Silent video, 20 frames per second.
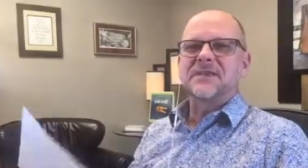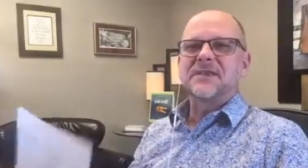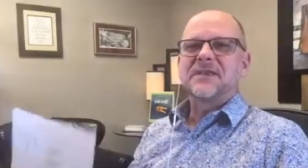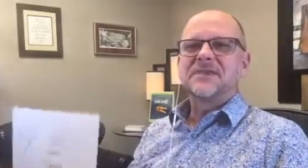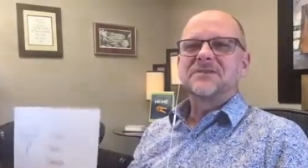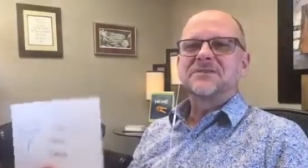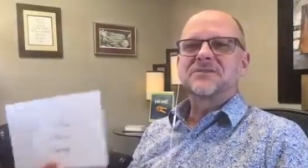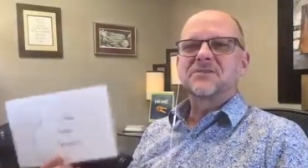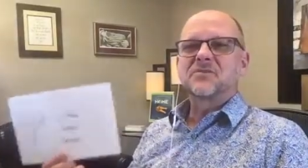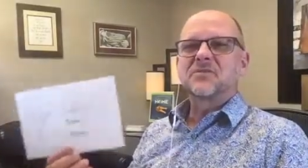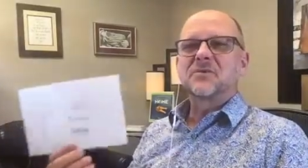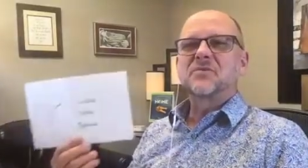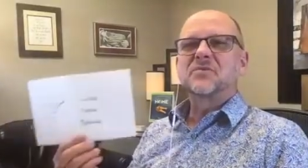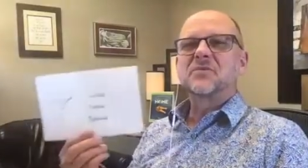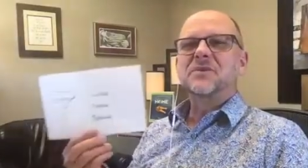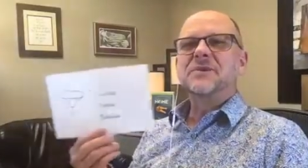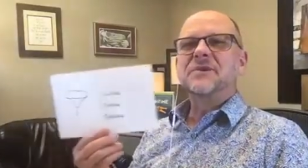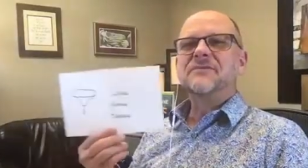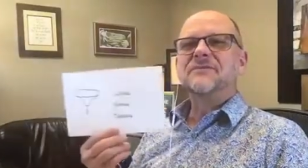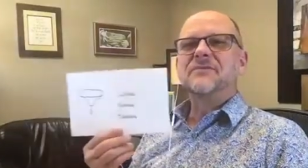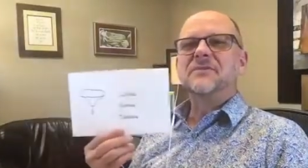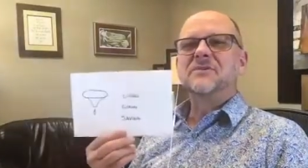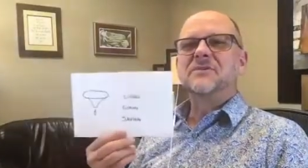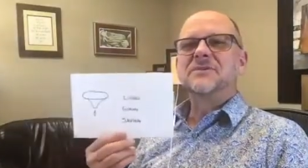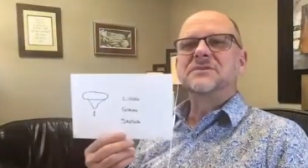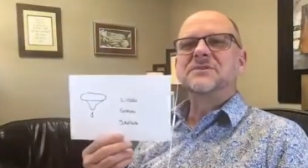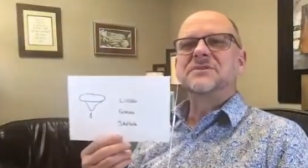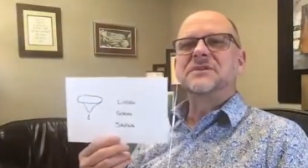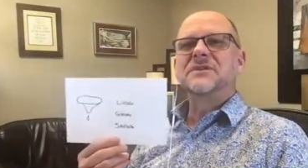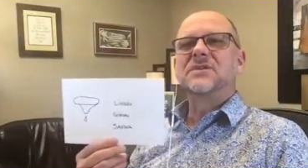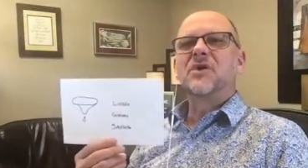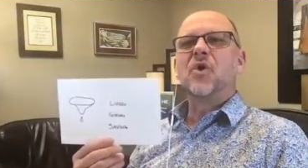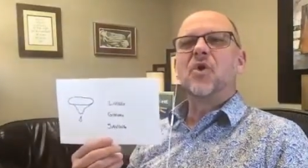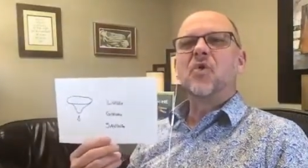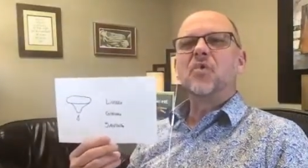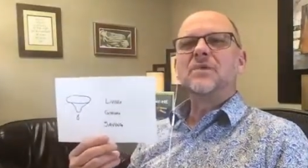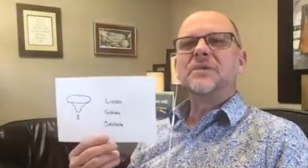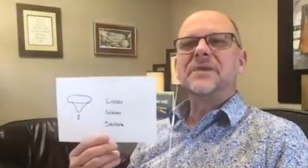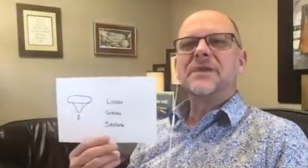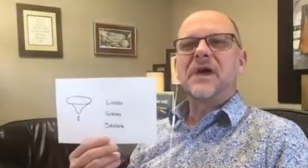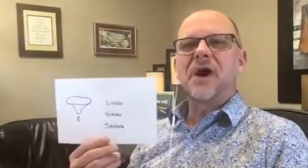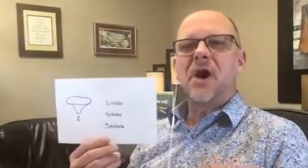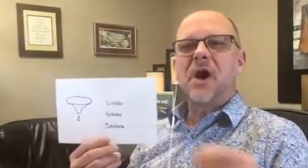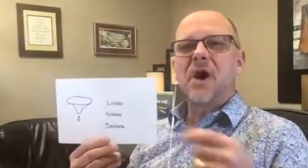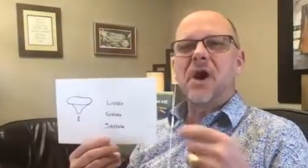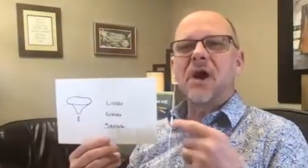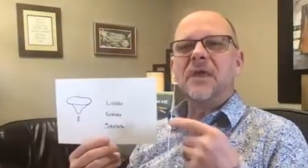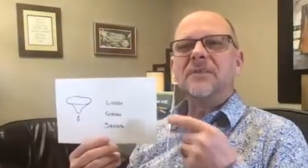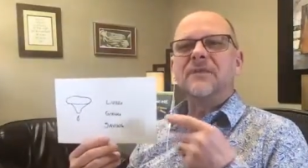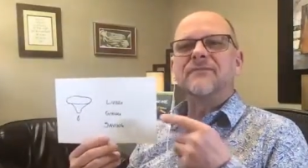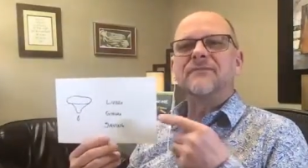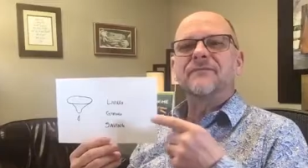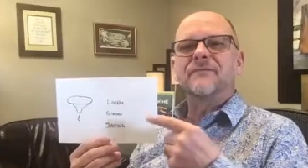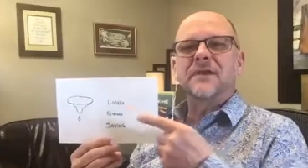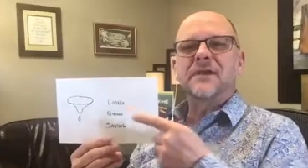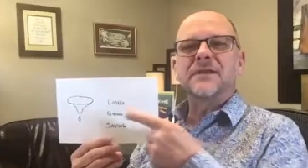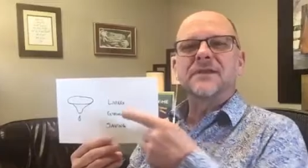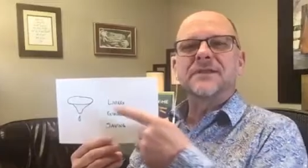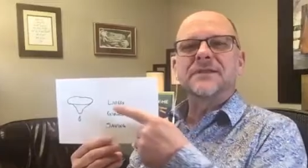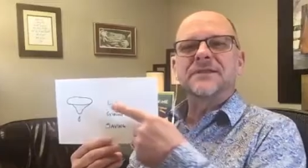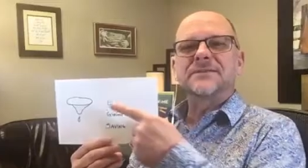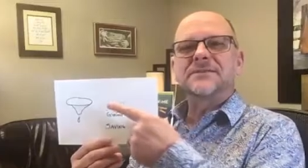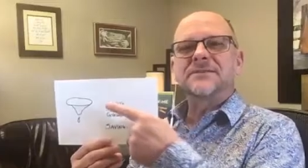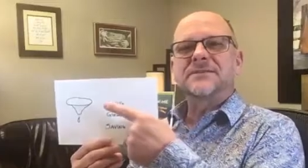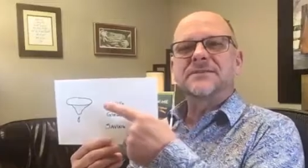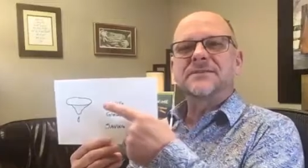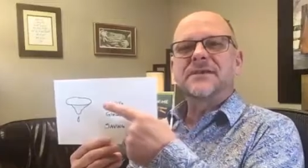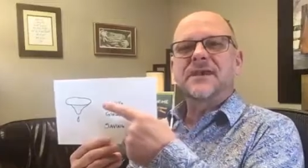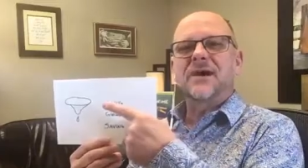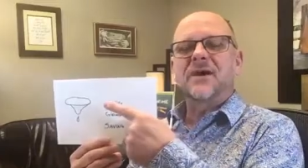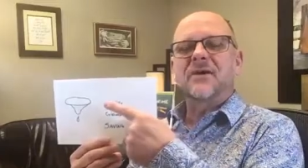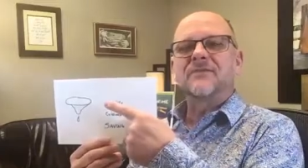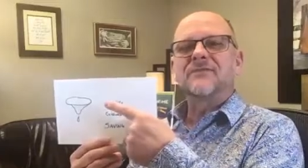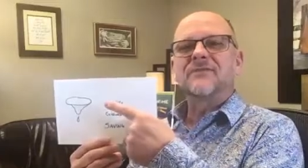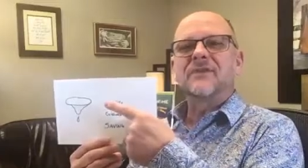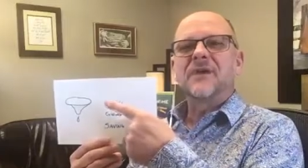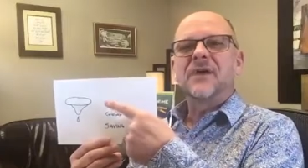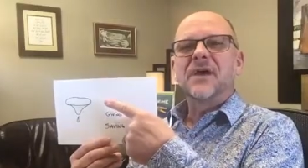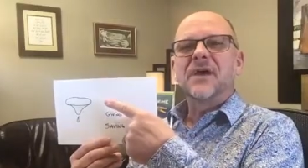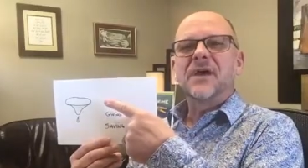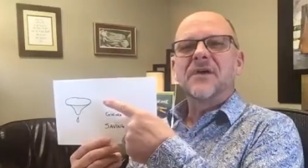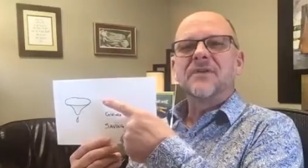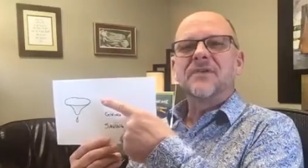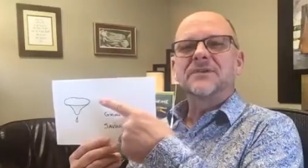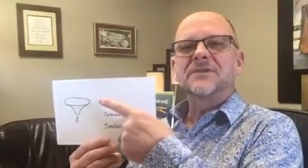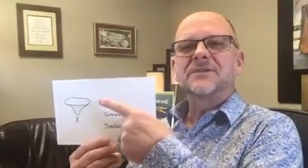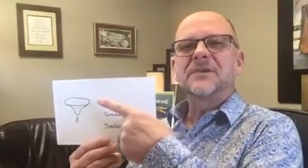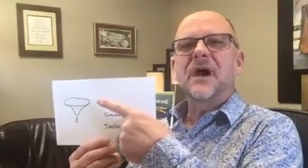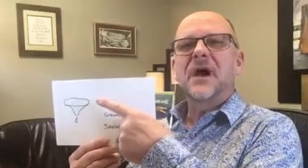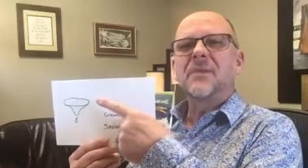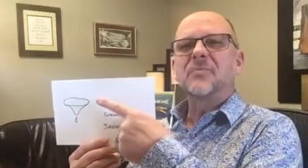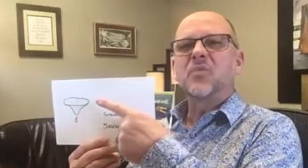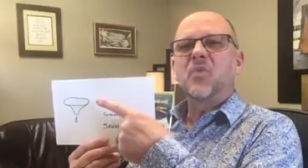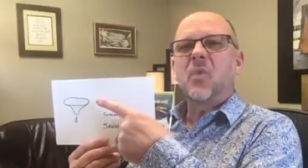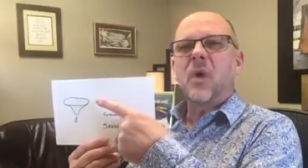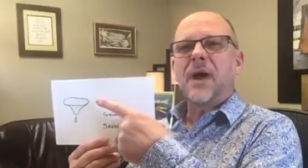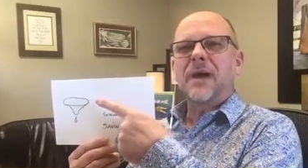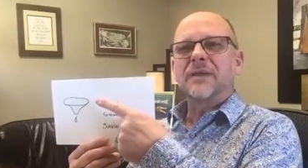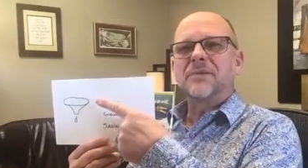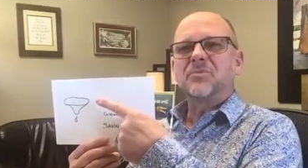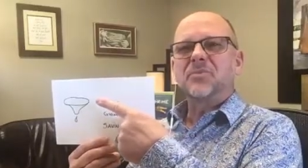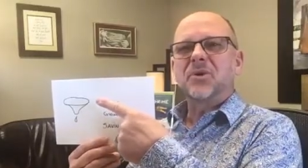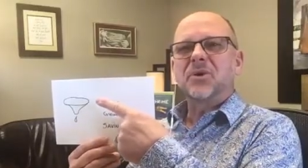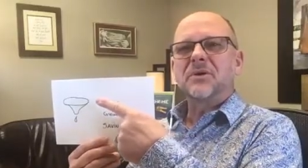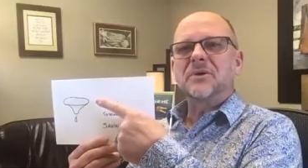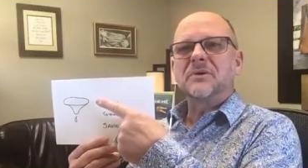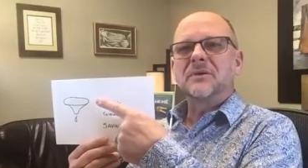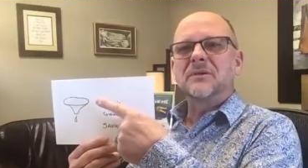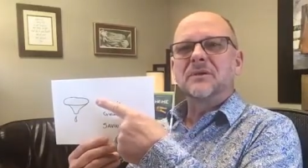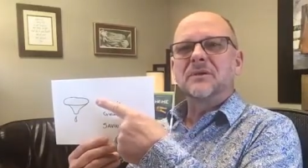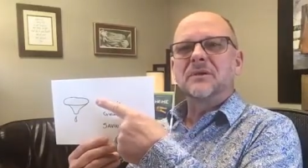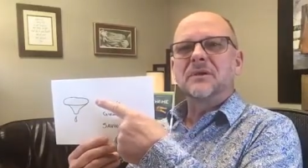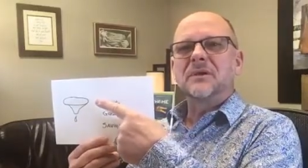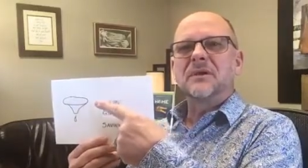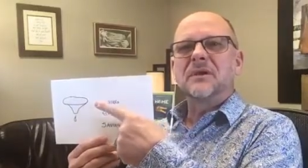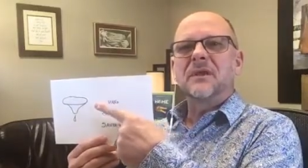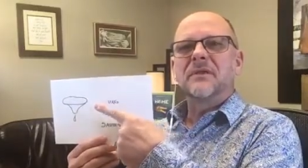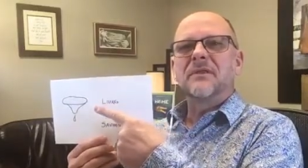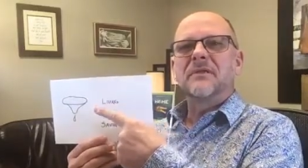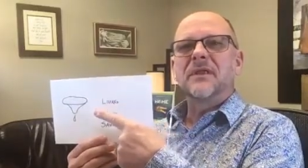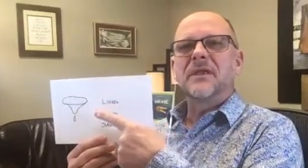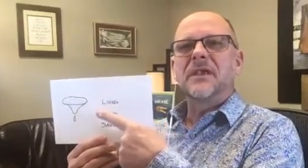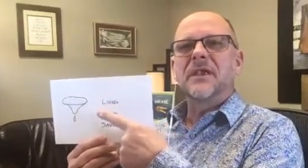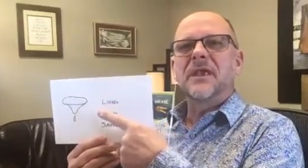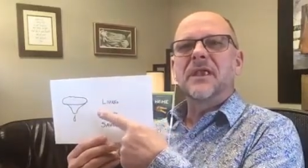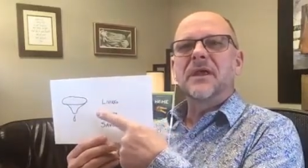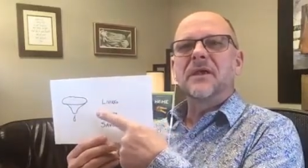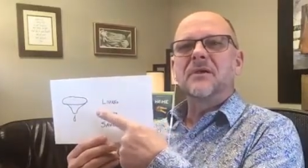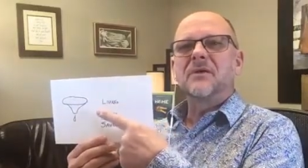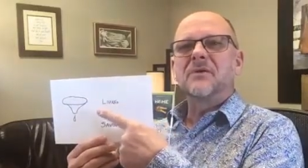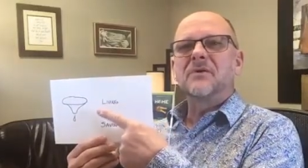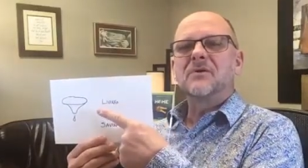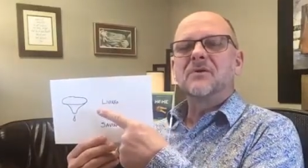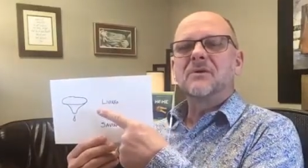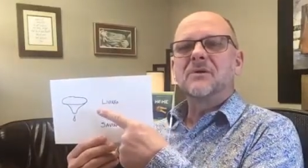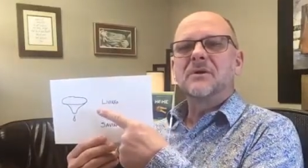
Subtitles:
So we're really focusing only on the funnel itself, the top wide part, the narrow,